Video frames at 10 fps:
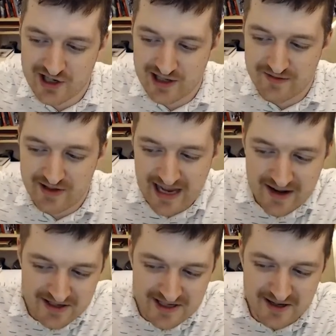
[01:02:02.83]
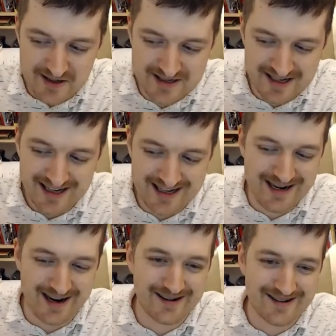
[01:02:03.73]
could live 1,000 years,
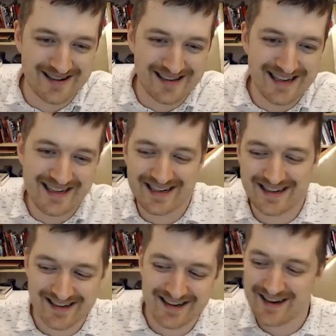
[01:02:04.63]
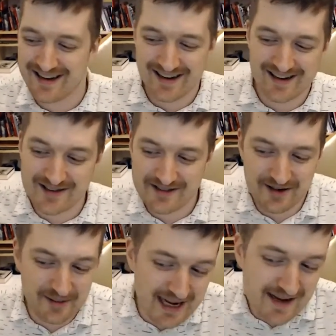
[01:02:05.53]
or like,
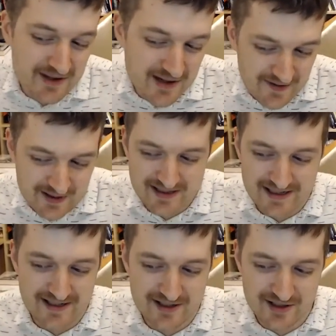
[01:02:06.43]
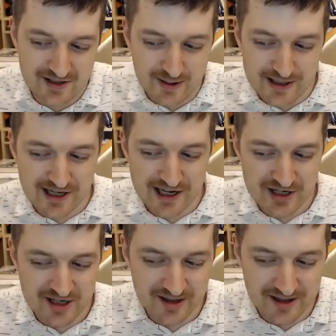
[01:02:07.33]
don't have universities, just do
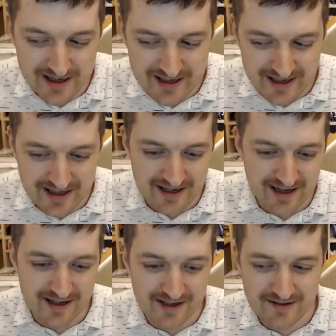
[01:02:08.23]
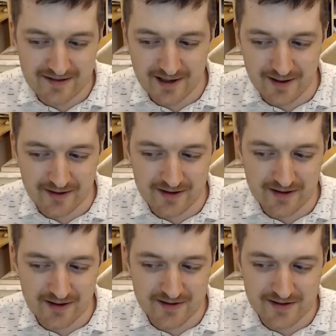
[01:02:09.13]
education online. And
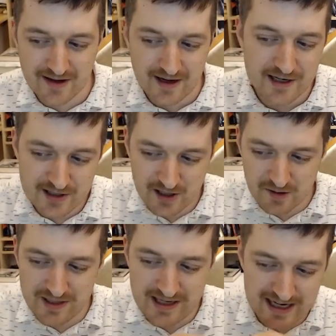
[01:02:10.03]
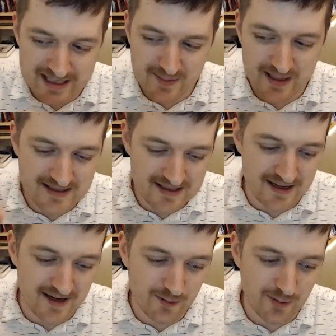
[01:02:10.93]
there's so many aspects
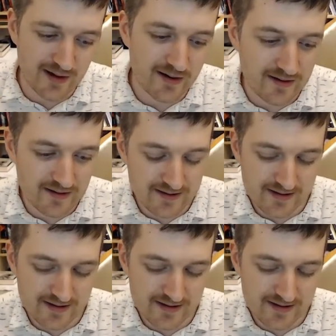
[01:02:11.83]
there where